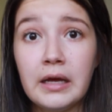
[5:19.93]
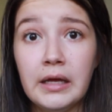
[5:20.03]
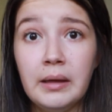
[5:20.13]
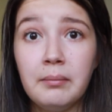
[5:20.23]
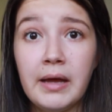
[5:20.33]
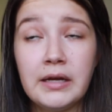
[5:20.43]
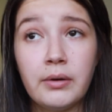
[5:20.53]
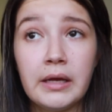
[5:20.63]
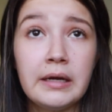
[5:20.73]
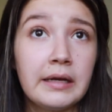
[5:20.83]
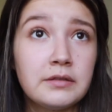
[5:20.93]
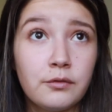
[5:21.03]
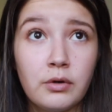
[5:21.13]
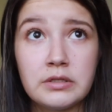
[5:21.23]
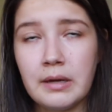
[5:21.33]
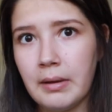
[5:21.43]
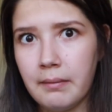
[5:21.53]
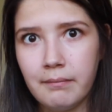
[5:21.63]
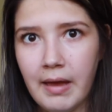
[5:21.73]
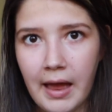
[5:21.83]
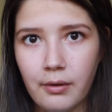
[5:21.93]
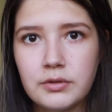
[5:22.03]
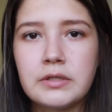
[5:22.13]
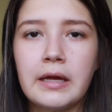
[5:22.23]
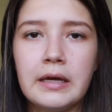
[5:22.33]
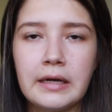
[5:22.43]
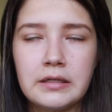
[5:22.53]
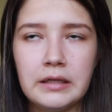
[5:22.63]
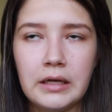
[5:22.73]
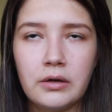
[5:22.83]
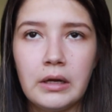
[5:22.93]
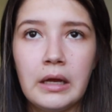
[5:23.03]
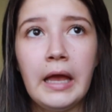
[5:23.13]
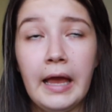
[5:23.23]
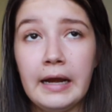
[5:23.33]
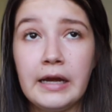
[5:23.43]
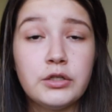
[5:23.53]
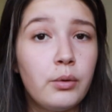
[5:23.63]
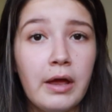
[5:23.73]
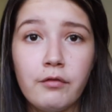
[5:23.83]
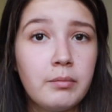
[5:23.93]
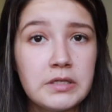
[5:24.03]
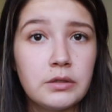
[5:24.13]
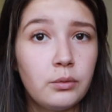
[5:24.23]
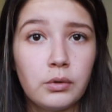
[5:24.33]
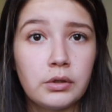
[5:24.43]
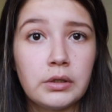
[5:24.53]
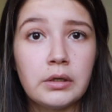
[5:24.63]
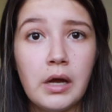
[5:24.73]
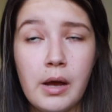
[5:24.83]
And I know I connect, of course, at my house. I connect to the internet, and I don't ever miss an order.